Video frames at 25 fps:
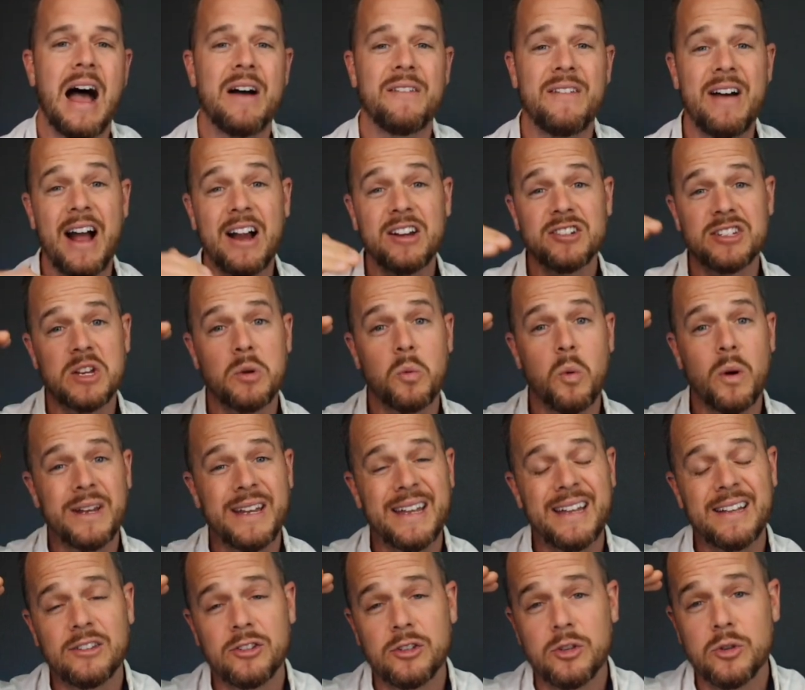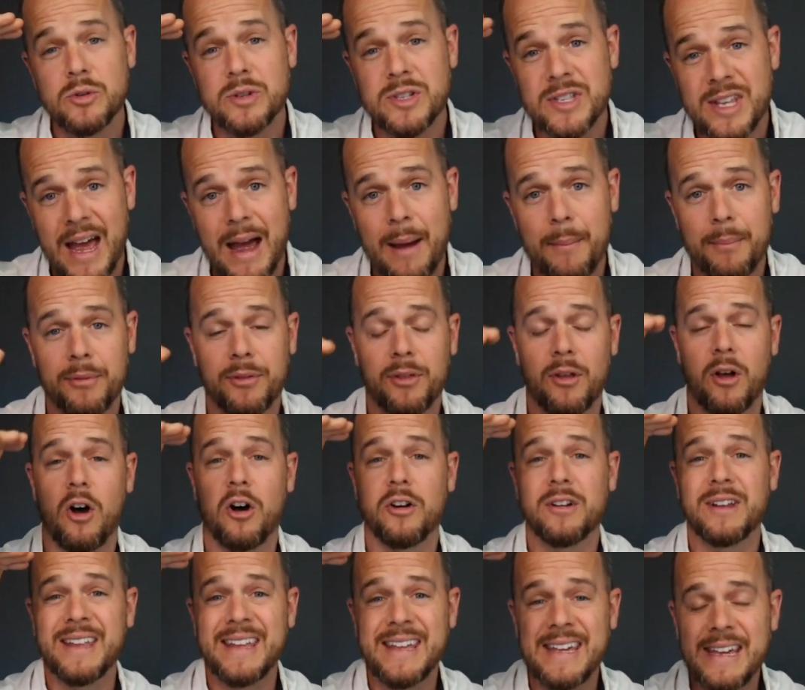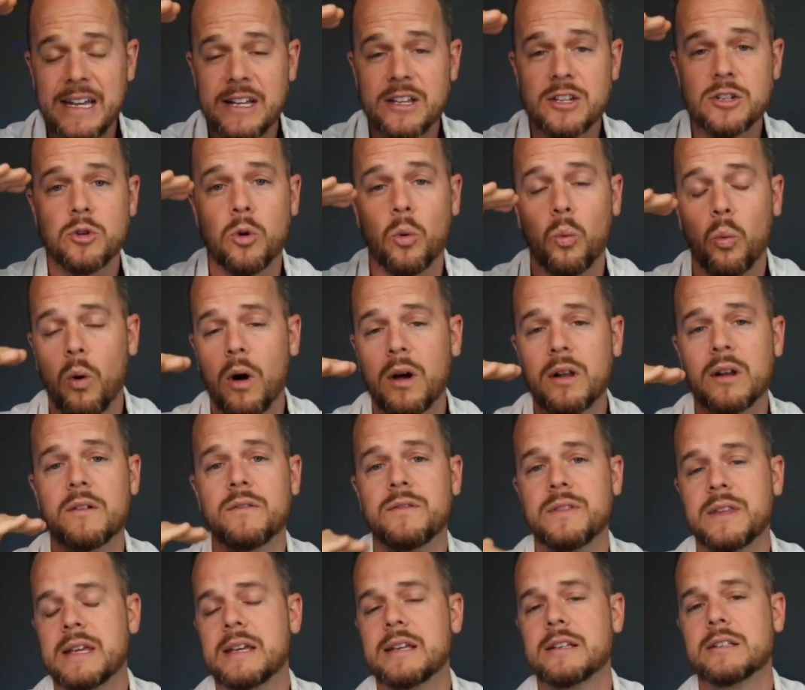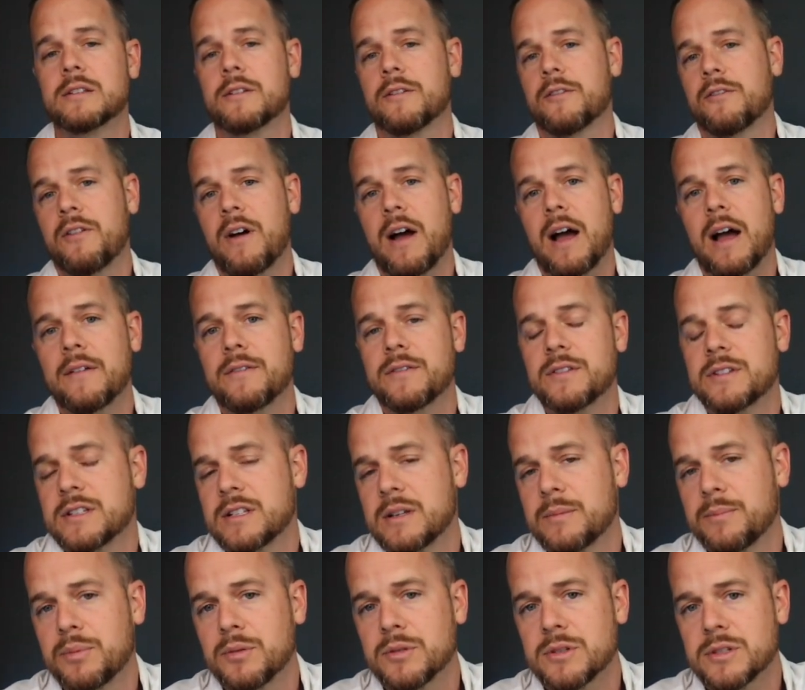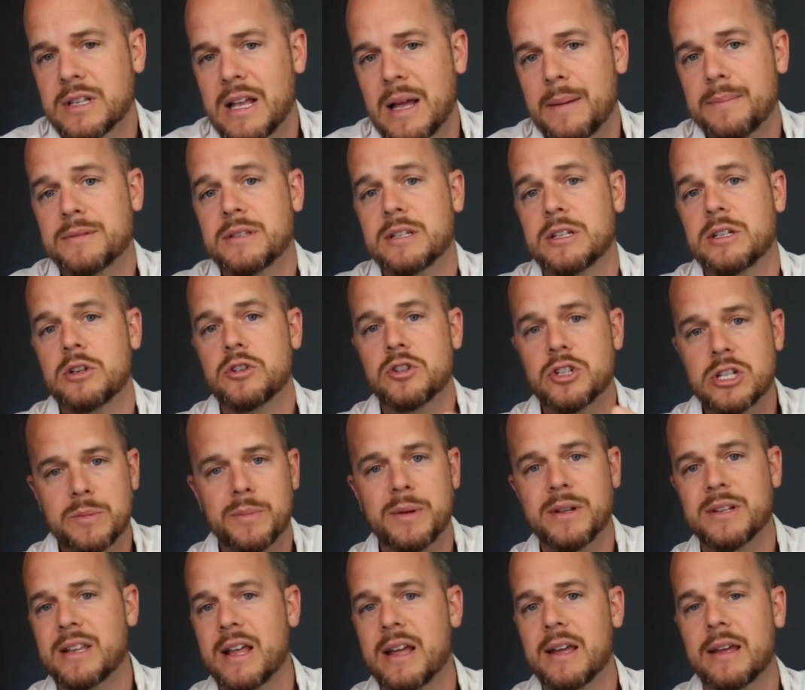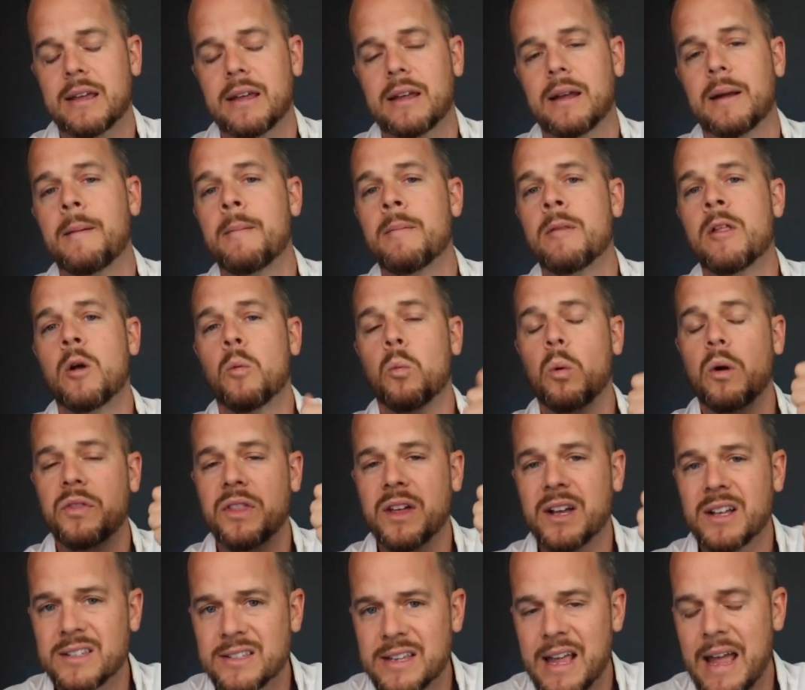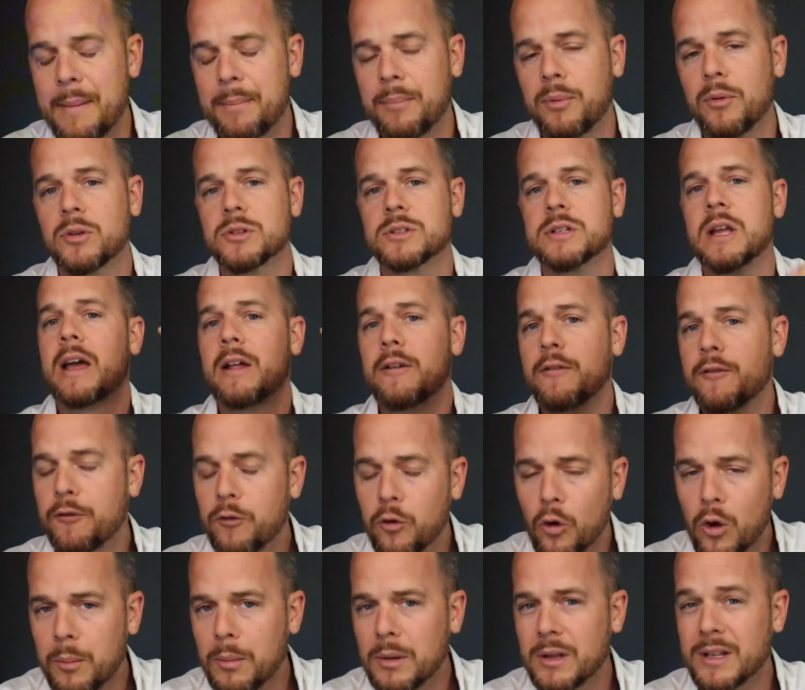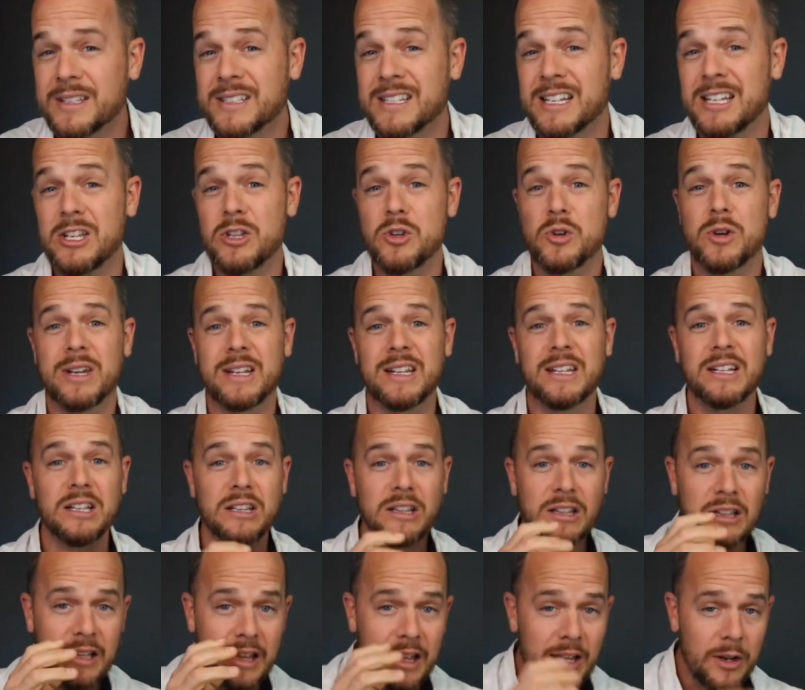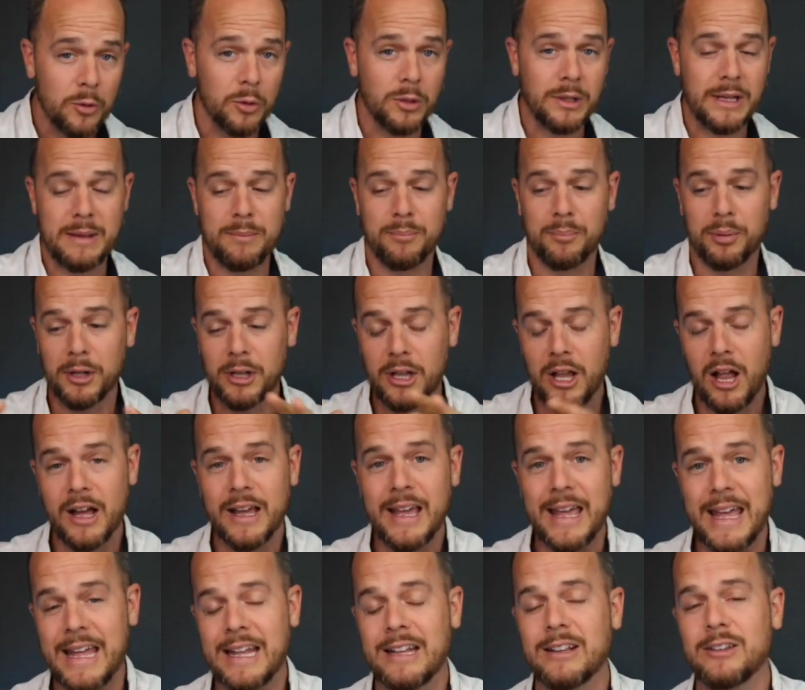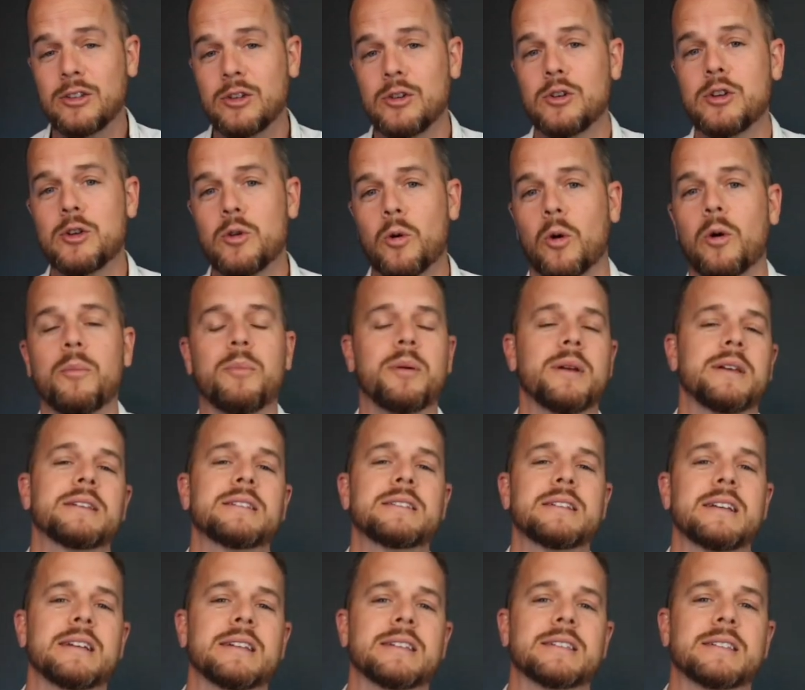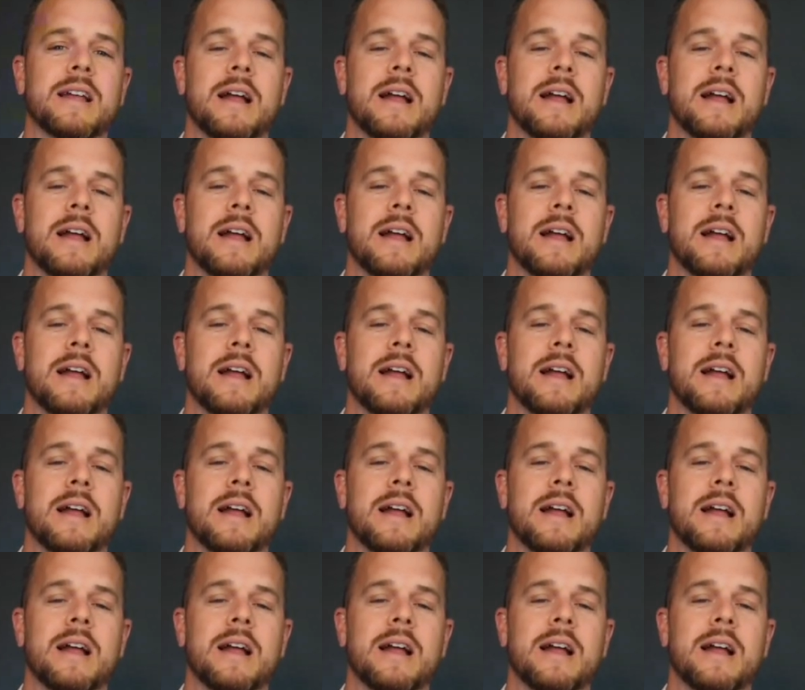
I've actually went into depth on each one of these 5 simple steps that you should be taking, with examples and formulas that you can literally plug into your business,